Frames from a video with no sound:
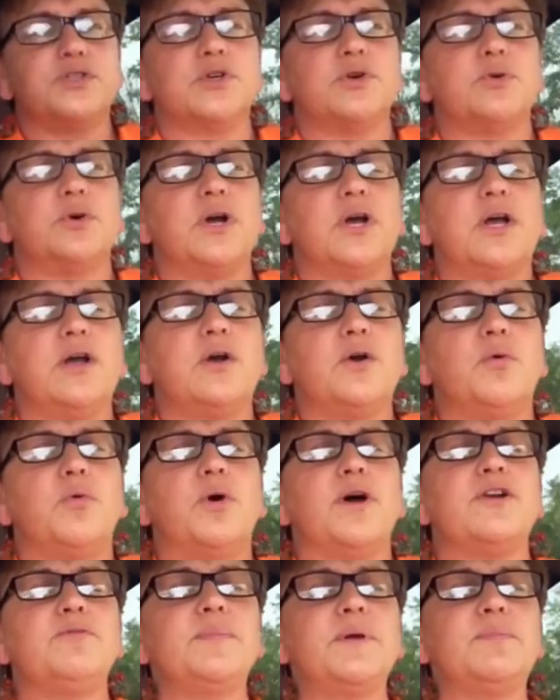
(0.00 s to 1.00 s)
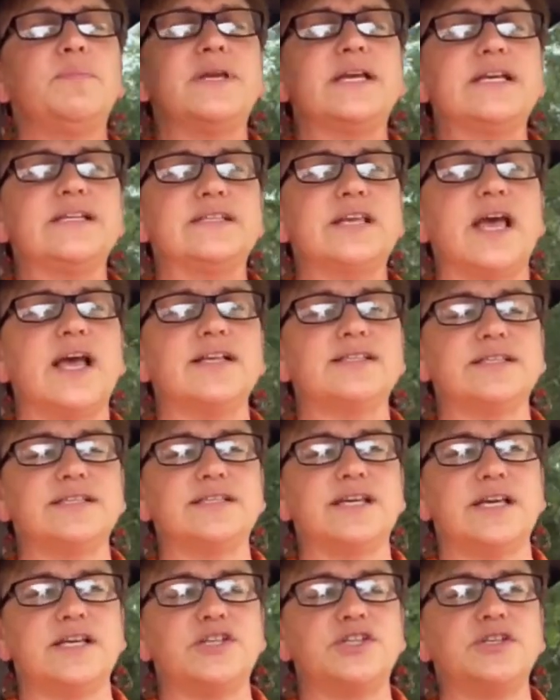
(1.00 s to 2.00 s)
So one of my biggest
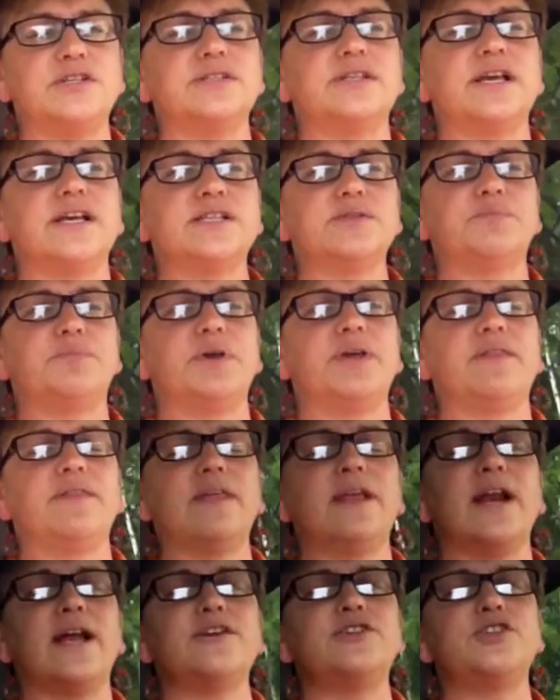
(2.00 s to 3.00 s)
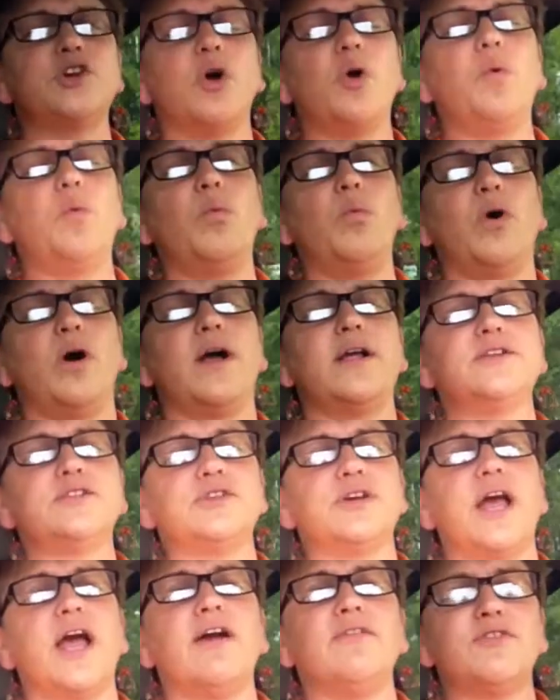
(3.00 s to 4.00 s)
hesitations has been that I don't want
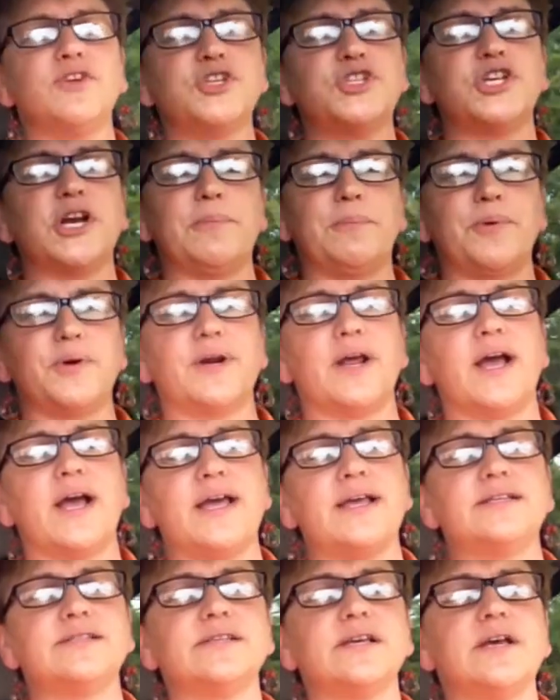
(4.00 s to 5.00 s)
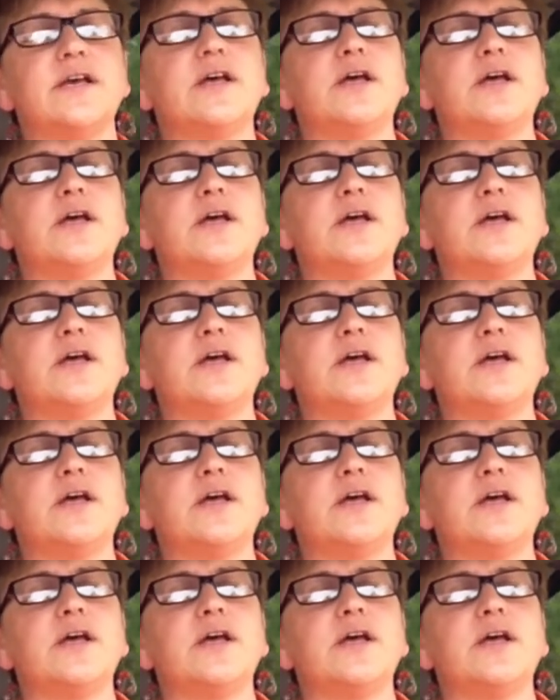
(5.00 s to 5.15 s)
to ever jeopardize